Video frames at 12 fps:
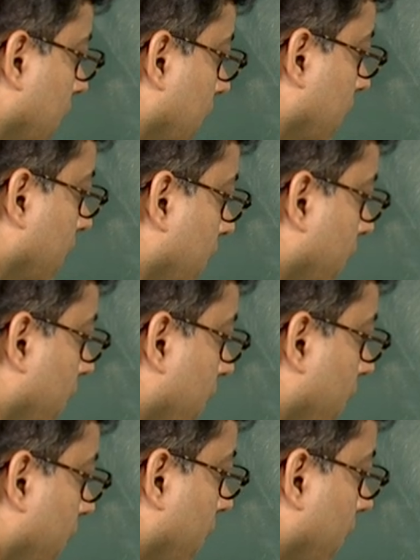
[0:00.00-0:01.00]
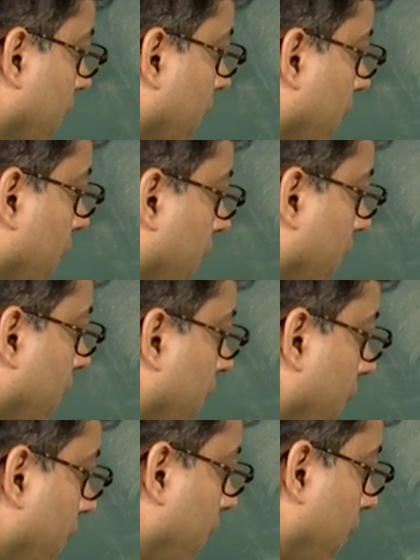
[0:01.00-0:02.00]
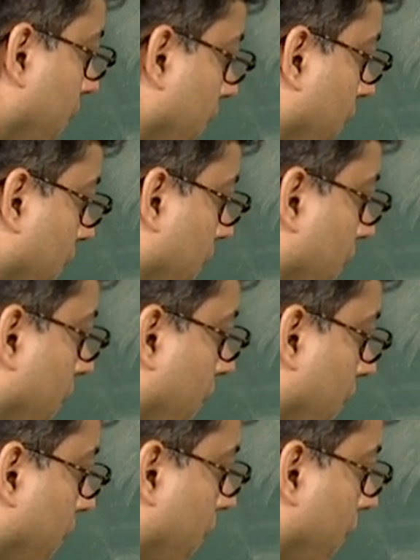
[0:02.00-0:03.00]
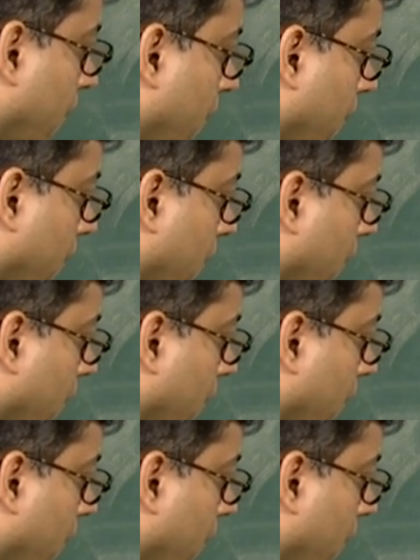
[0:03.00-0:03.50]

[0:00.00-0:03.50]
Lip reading: (silence)